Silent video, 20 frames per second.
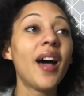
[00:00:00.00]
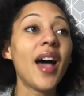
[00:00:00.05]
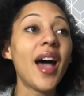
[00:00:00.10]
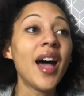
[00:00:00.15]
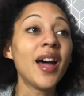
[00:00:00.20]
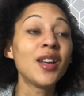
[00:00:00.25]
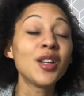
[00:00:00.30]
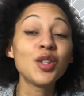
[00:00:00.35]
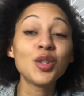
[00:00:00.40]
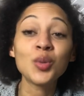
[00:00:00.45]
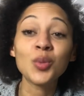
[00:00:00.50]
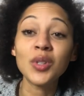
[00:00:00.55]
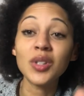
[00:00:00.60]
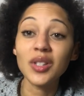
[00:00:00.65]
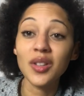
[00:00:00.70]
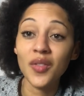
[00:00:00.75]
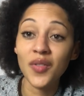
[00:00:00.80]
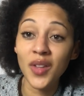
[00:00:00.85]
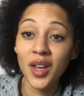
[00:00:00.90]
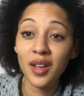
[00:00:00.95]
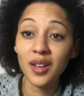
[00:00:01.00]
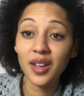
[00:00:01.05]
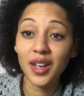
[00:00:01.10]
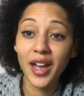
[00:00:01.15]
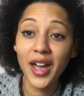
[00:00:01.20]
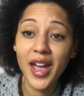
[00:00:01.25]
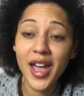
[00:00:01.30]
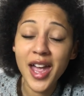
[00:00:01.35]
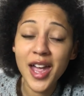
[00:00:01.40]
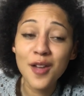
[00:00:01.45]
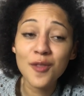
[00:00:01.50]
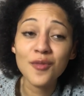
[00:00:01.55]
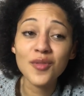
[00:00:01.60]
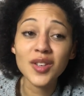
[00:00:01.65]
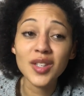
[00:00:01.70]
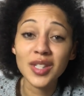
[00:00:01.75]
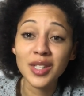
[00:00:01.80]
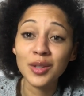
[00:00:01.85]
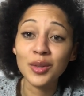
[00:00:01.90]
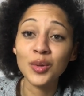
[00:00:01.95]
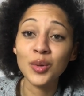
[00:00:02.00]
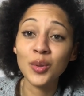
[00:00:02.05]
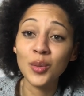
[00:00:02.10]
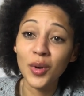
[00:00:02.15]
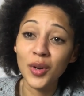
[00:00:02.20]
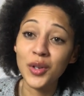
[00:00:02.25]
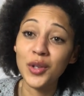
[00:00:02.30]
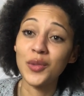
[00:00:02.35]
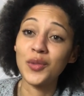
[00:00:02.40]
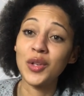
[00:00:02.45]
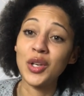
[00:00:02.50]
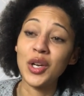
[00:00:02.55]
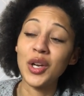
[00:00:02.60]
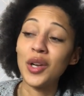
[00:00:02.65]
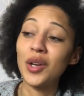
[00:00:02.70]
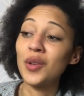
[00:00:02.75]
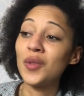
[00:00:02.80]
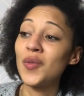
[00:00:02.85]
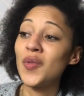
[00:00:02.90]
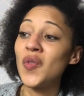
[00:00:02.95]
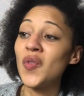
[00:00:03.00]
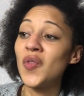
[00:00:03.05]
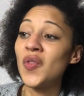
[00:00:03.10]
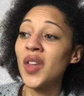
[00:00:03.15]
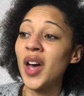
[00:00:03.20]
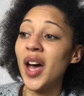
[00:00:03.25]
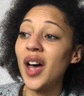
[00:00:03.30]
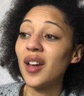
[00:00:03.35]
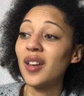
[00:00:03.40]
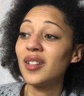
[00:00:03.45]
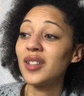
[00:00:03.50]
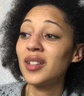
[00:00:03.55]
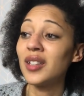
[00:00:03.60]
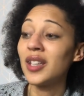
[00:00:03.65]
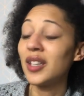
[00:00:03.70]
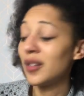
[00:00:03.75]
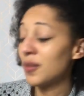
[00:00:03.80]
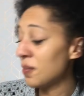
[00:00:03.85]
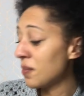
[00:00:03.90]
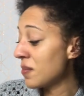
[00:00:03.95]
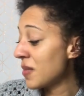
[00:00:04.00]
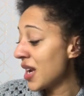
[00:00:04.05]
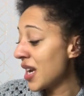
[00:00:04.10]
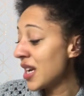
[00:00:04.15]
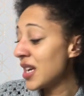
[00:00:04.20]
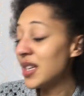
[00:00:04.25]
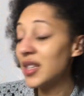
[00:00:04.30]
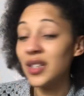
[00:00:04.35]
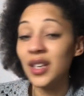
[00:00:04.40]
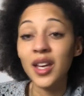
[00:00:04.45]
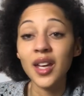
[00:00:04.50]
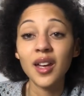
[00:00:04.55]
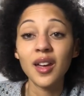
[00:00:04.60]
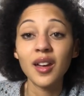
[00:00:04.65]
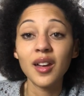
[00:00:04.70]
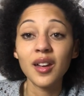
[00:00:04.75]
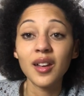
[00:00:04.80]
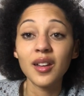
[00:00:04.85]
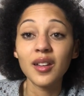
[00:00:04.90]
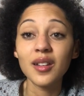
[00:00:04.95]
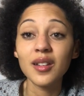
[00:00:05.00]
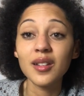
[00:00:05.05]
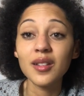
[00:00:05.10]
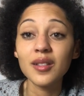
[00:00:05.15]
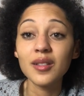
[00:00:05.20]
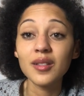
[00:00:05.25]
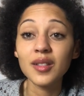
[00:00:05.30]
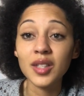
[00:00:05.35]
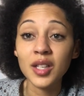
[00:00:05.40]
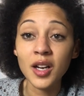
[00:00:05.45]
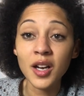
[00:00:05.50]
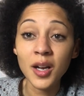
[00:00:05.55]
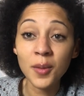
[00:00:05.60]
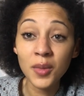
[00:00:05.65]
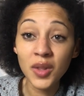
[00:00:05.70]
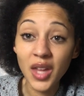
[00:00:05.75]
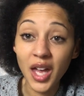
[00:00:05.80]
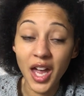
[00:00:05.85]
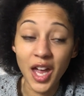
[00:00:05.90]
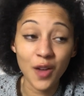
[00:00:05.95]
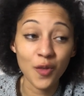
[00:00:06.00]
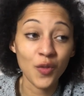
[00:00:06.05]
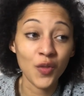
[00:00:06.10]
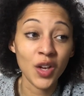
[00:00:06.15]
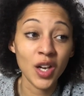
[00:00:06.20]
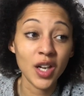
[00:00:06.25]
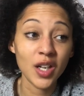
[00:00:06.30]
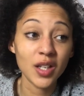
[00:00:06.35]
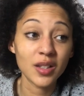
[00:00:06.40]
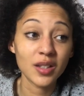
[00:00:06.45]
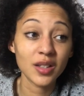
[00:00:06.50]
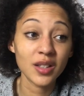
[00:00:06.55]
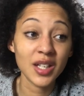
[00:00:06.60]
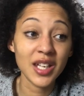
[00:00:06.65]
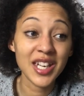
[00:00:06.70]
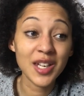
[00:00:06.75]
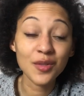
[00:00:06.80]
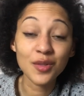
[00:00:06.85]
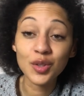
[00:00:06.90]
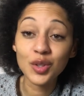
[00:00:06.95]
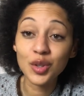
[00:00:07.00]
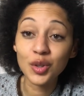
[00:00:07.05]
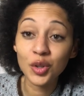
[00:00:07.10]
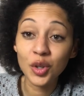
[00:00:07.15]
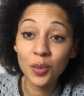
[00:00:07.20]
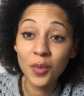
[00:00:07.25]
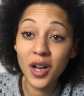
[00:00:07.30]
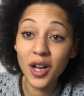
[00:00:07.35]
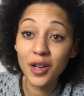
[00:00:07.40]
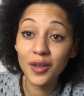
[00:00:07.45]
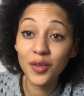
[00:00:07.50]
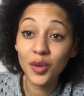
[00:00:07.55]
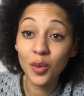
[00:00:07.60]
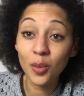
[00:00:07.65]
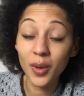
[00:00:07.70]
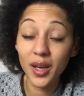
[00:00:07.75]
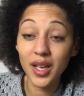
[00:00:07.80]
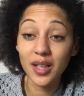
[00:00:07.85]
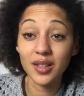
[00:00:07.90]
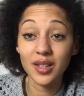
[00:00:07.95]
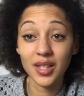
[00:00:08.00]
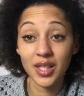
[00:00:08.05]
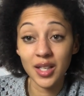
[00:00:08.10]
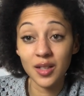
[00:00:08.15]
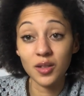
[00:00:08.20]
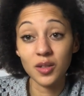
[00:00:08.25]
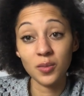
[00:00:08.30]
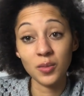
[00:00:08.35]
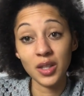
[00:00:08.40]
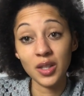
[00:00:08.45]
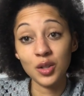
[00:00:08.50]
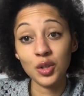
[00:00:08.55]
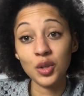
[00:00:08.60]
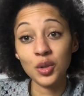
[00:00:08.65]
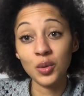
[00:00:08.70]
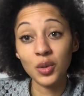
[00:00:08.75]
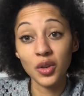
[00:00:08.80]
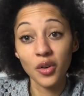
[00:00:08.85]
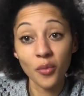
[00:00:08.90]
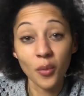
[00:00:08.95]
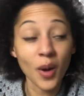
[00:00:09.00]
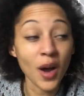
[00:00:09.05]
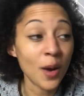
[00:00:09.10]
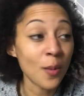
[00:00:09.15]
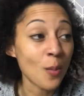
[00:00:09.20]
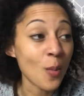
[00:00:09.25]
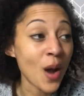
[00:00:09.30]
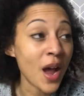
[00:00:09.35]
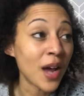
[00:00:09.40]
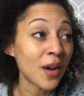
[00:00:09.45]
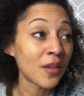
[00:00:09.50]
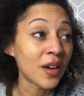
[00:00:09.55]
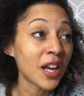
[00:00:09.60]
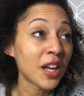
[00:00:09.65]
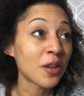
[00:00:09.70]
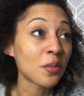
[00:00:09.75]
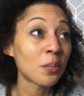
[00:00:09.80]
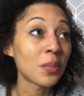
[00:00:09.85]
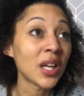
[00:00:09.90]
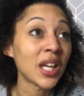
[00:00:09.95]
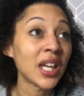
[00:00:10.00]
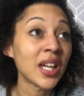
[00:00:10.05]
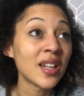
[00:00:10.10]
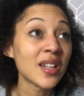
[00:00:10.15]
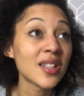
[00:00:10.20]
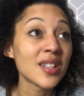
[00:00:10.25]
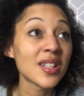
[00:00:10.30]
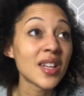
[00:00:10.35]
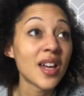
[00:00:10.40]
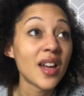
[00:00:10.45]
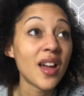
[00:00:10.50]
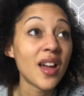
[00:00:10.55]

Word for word: And I just want to thank every single one of you that made the time and the effort even to come out of your way to say to me that you love what I'm wearing, because